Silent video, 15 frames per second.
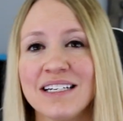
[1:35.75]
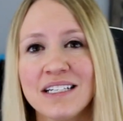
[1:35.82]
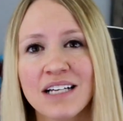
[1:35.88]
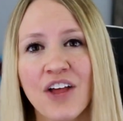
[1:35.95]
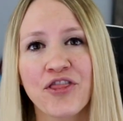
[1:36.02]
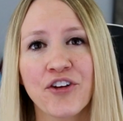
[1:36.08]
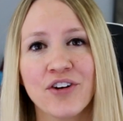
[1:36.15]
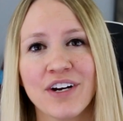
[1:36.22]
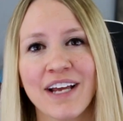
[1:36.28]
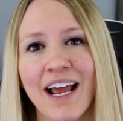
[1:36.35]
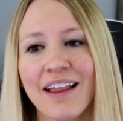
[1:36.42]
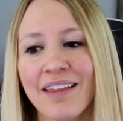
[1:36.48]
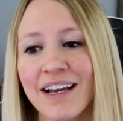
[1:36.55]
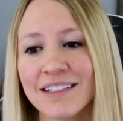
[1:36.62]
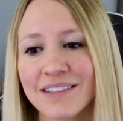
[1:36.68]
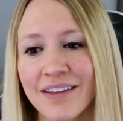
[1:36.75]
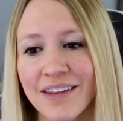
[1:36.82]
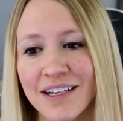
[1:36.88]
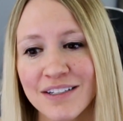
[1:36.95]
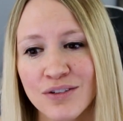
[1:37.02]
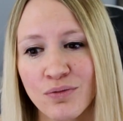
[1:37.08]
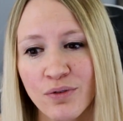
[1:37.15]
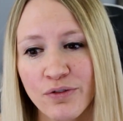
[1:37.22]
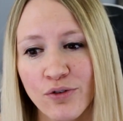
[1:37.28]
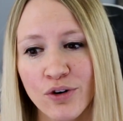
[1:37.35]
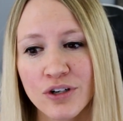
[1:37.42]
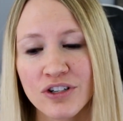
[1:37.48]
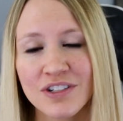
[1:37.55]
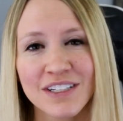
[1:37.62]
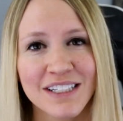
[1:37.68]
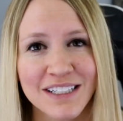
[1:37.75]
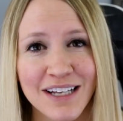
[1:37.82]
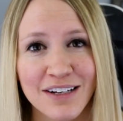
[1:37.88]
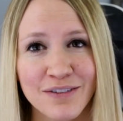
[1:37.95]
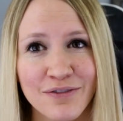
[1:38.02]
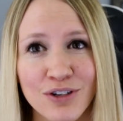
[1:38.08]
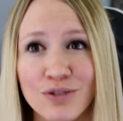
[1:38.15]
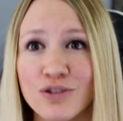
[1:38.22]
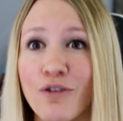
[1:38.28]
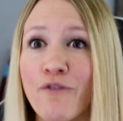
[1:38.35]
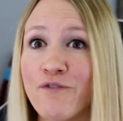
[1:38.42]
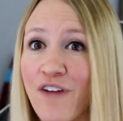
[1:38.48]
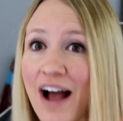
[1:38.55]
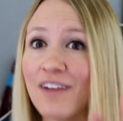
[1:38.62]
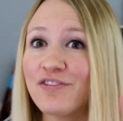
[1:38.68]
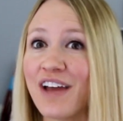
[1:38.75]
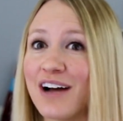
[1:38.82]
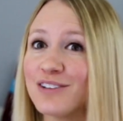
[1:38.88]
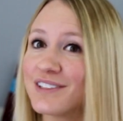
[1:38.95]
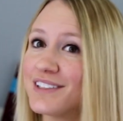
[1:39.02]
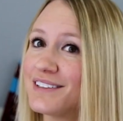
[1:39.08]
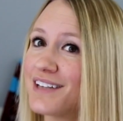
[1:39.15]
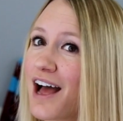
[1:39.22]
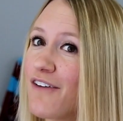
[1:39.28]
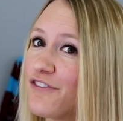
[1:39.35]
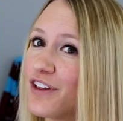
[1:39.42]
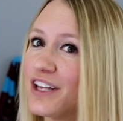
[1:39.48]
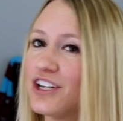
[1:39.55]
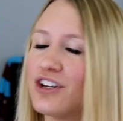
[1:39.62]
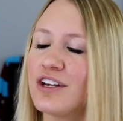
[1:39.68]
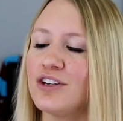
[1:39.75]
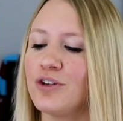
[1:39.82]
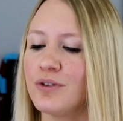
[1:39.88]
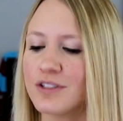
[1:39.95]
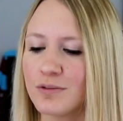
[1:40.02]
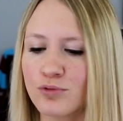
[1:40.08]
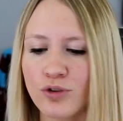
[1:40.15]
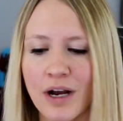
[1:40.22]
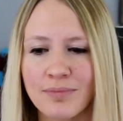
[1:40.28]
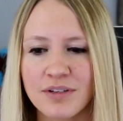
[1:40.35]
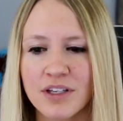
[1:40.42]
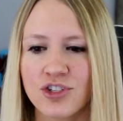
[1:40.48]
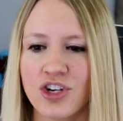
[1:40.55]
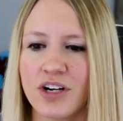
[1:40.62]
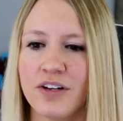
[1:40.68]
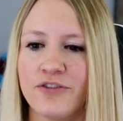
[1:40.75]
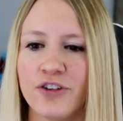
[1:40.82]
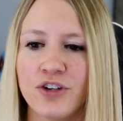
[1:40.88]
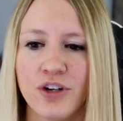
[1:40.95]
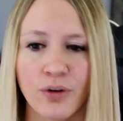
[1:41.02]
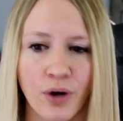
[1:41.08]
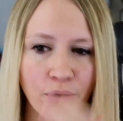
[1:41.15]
He's got 30K likes on this with 460,000 views. So 5,000, I feel like you can do it. Subscribe to the channel if you're new.